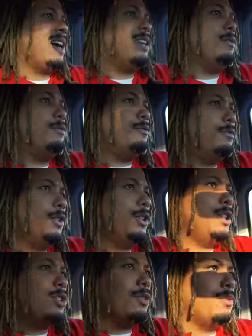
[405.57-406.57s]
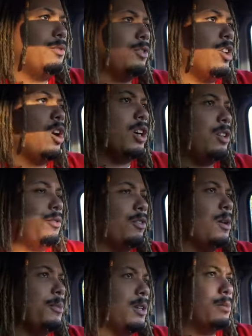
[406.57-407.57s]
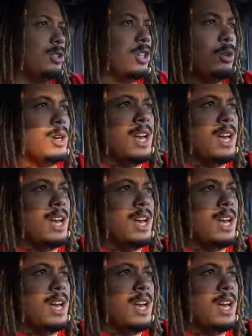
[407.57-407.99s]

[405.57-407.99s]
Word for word: kind of footage or vlogging from him. So